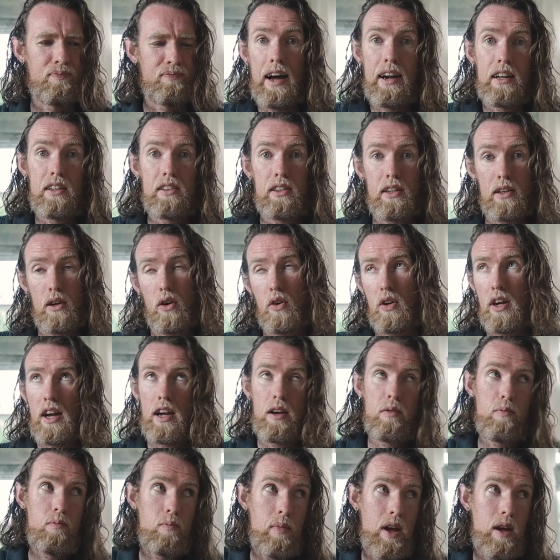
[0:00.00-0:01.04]
And it's like,
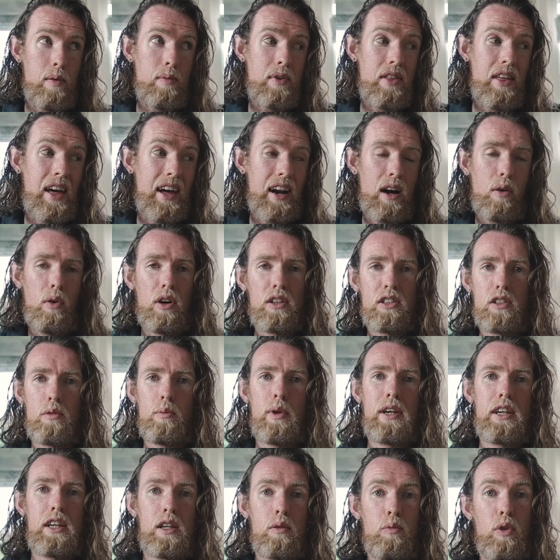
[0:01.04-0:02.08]
okay, maybe then I wasn't
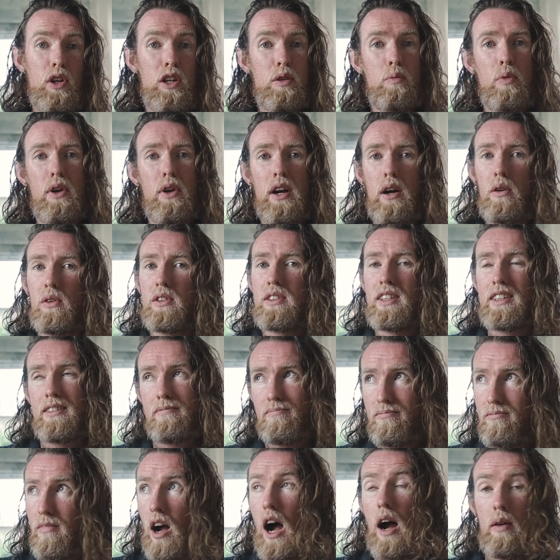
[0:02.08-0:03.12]
making money, but I was like,
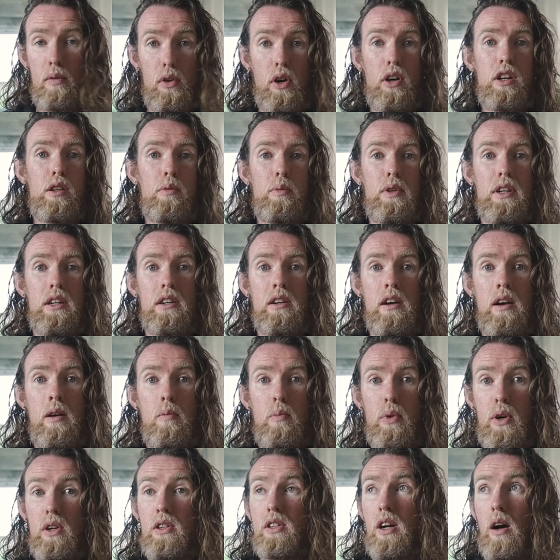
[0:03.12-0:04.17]
I'm gonna be,
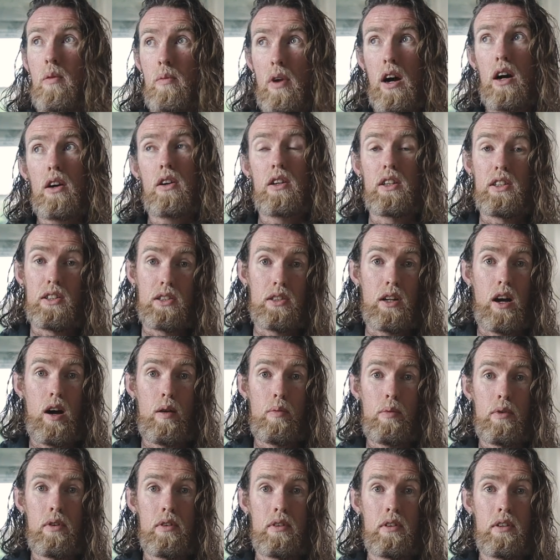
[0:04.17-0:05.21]
because I'm not gonna
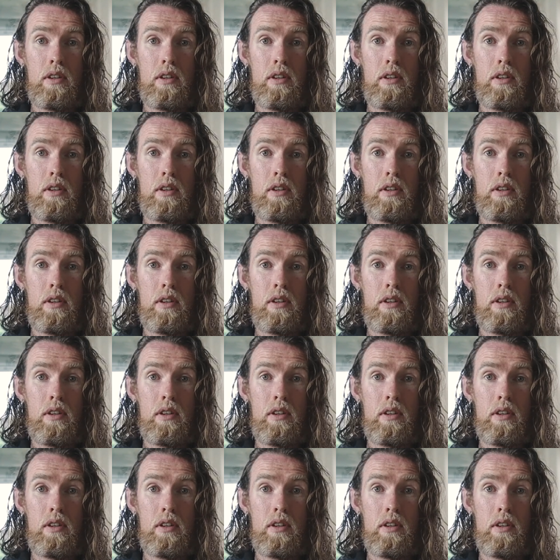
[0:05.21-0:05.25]
stop.